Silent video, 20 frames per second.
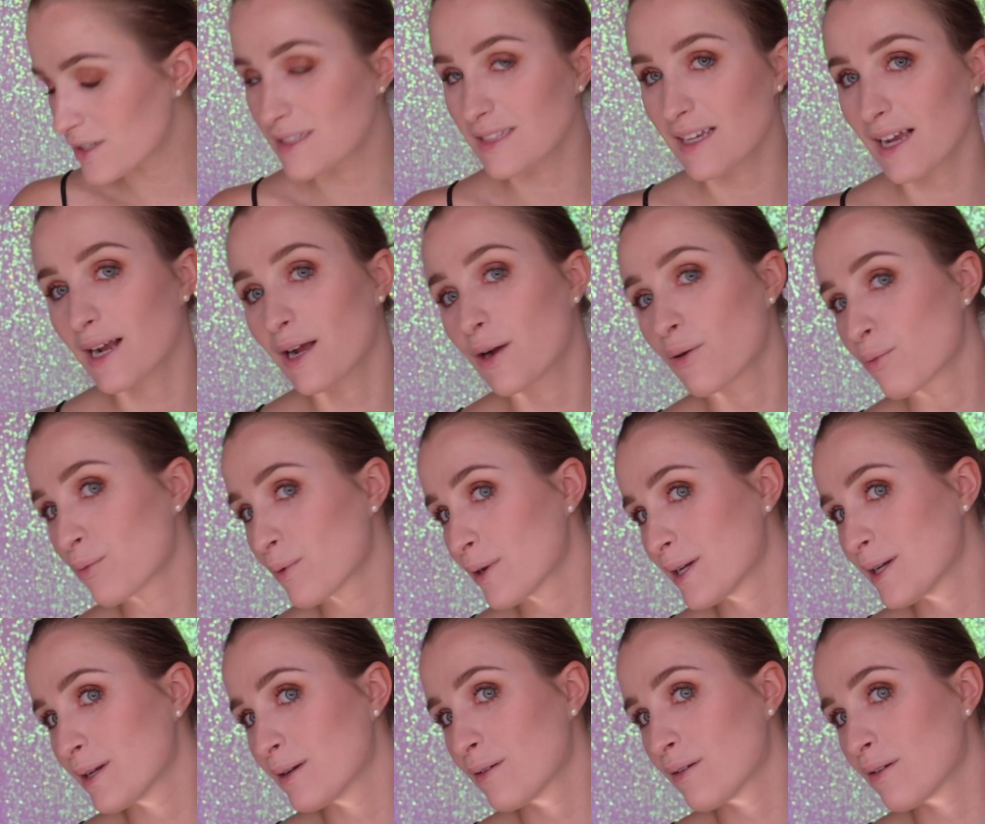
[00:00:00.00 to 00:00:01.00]
It's like a
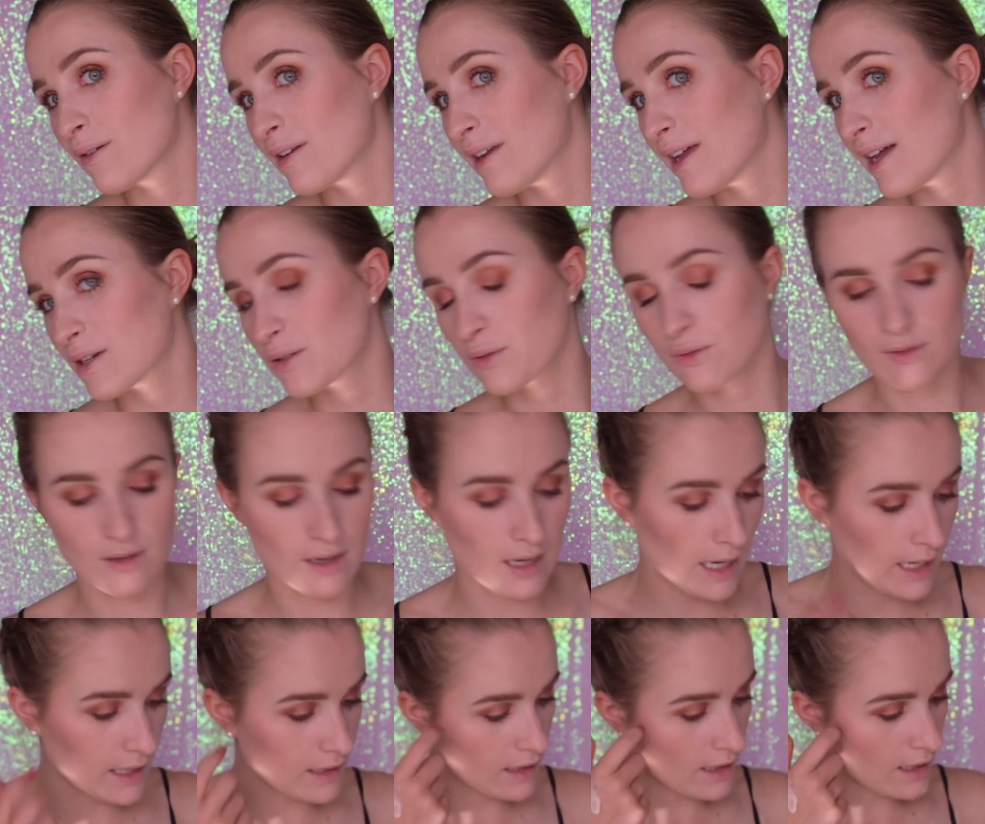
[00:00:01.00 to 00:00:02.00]
real natural
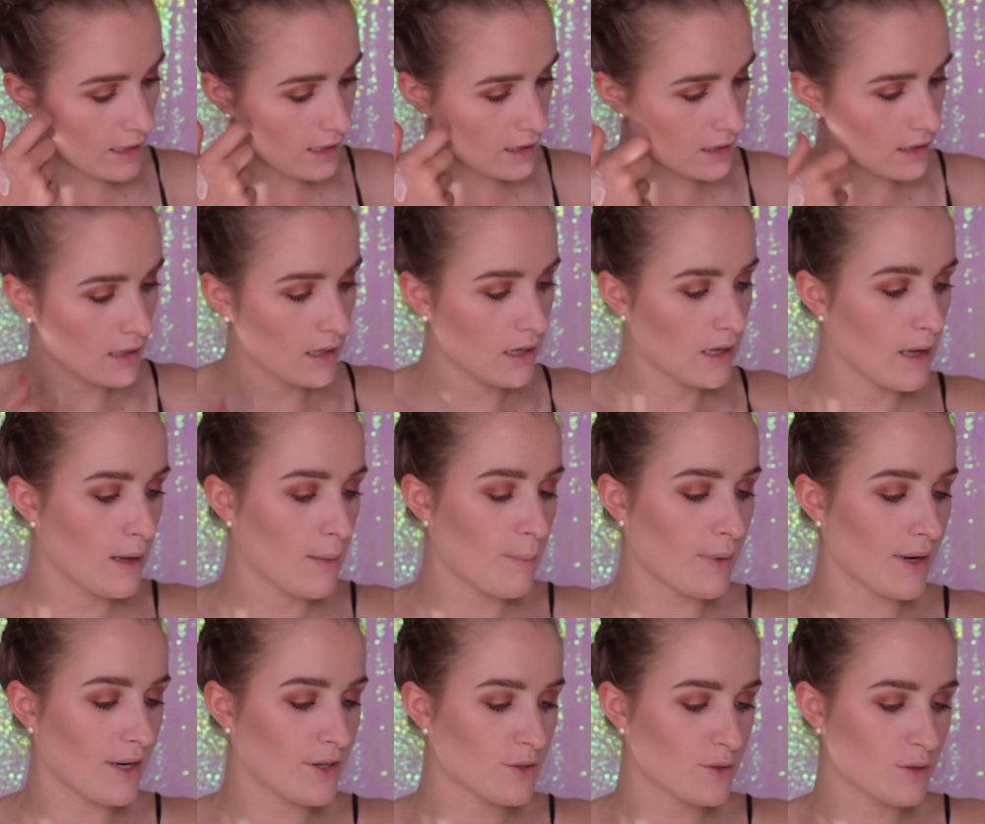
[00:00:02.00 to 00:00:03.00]
highlight,
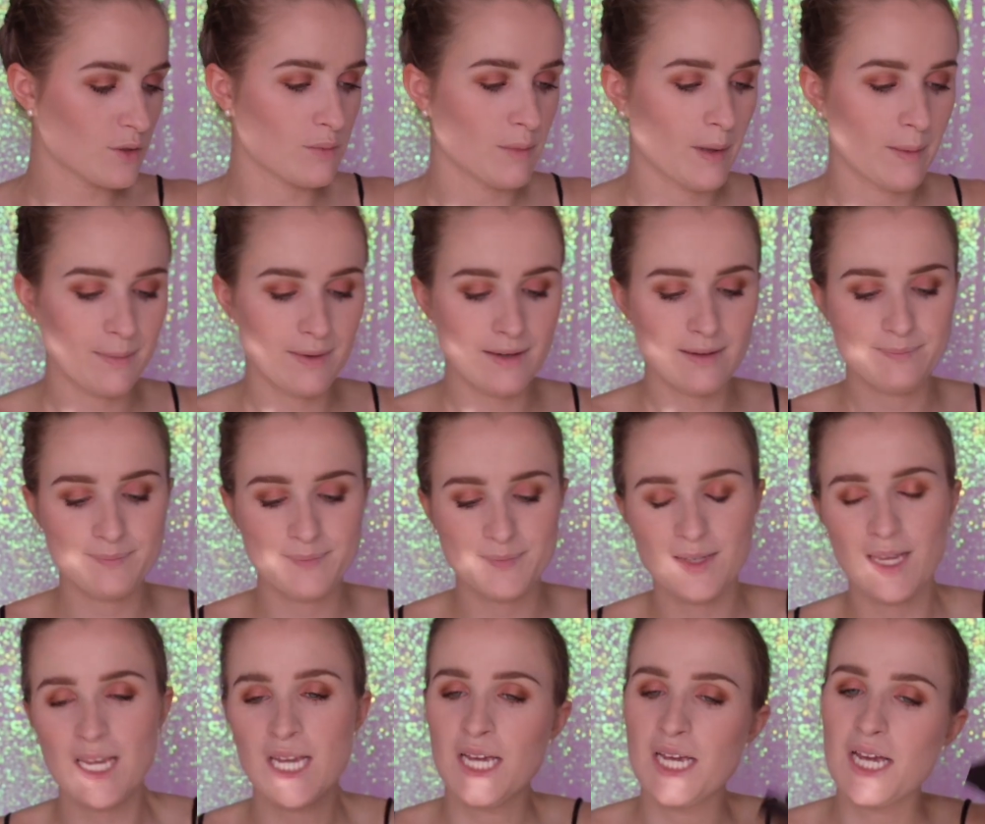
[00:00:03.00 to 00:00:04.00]
but I just remembered
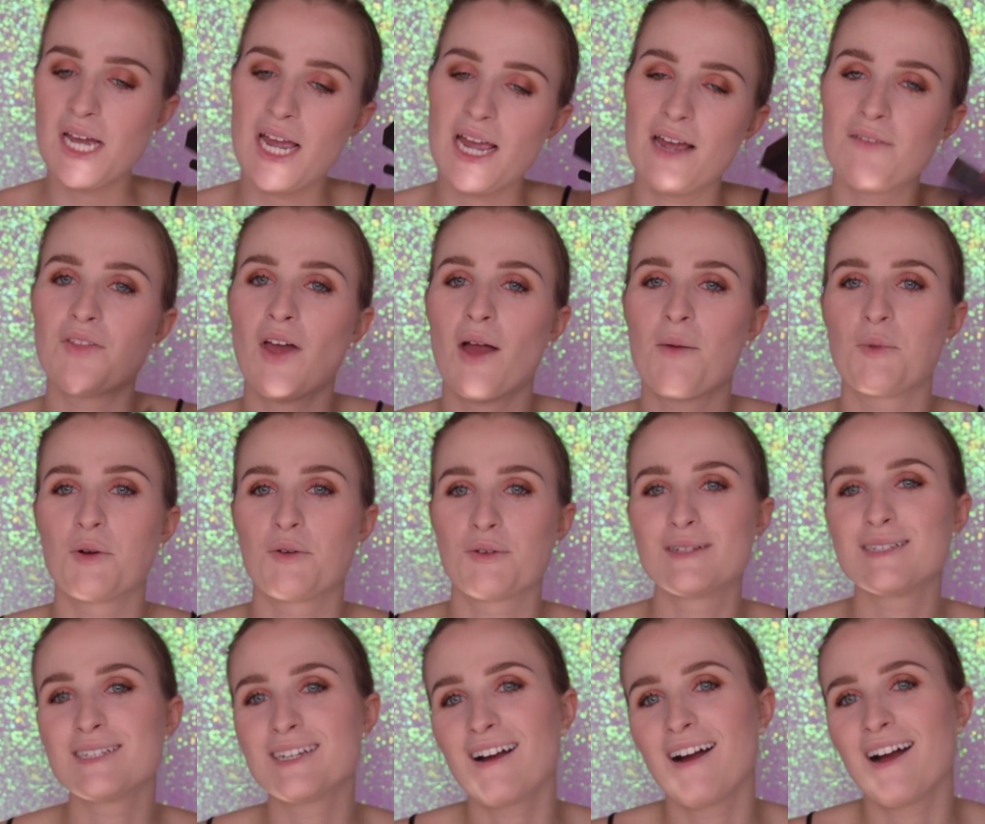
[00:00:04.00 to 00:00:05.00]
I have the
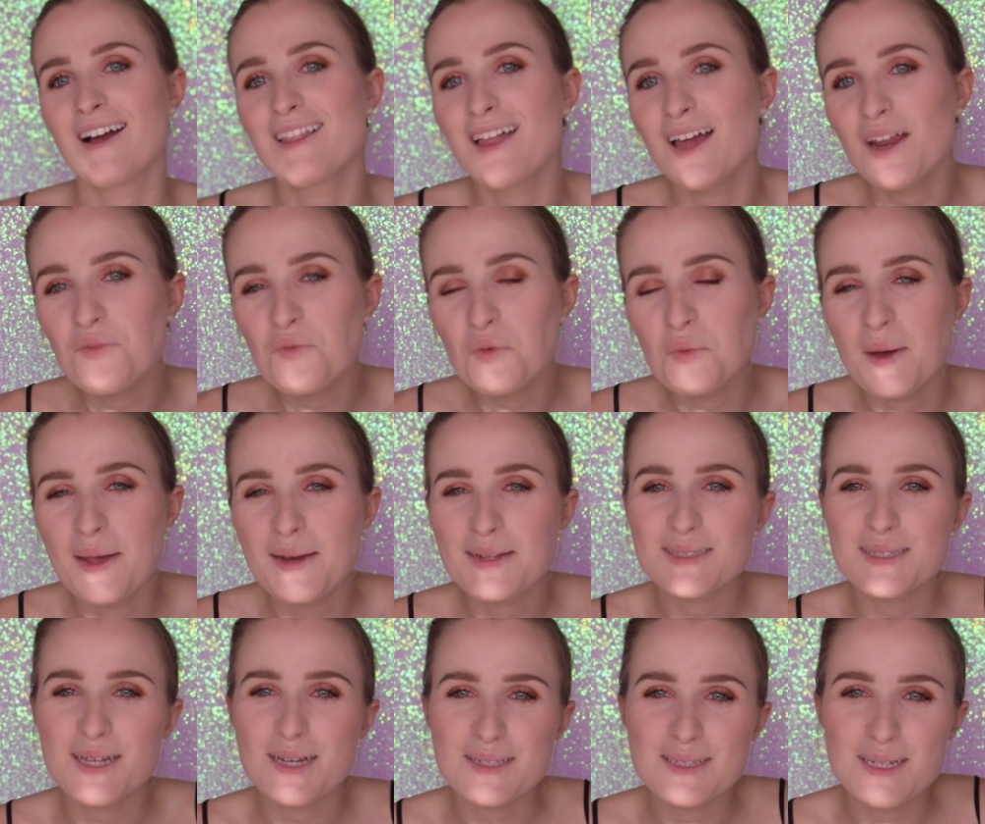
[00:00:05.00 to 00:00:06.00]
Ameresy Highlight from
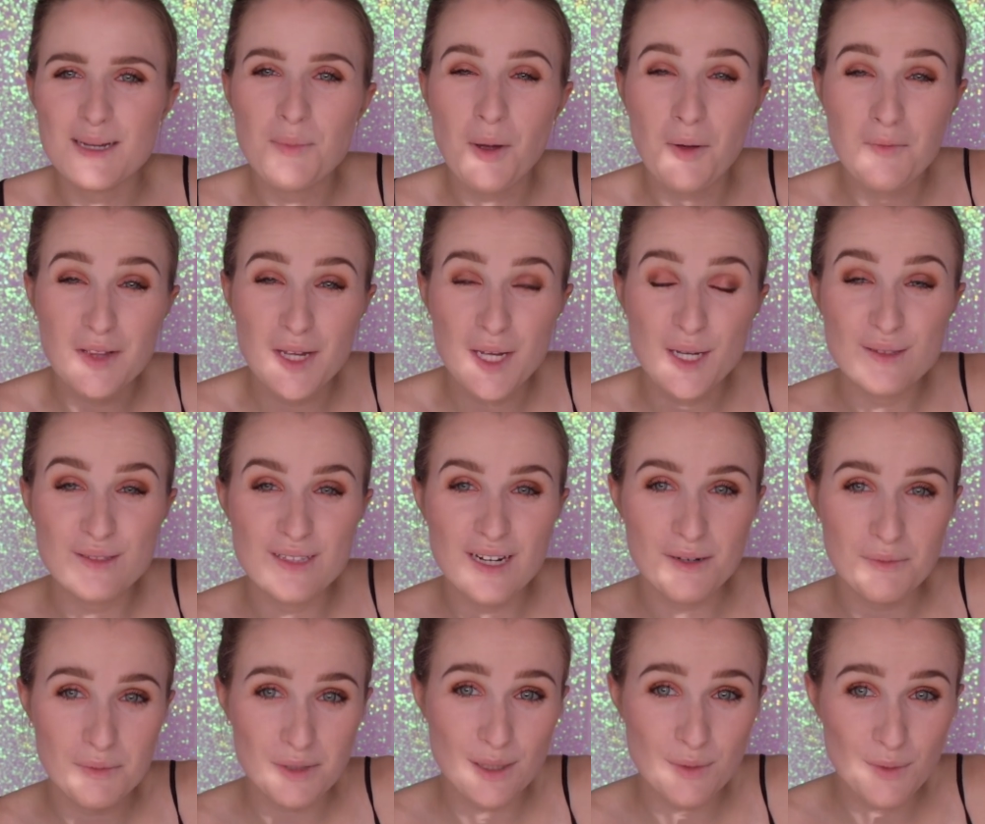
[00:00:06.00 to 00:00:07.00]
Anastasia Beverly Hills that
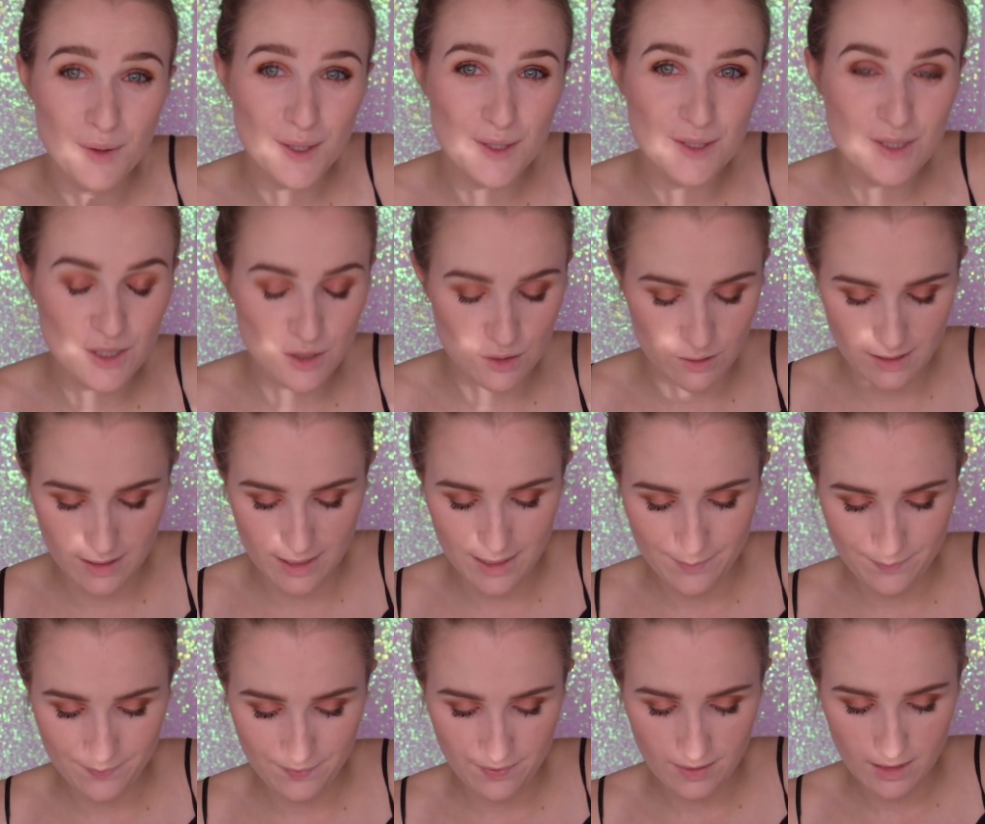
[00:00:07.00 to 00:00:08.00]
I really wanted to try. I'm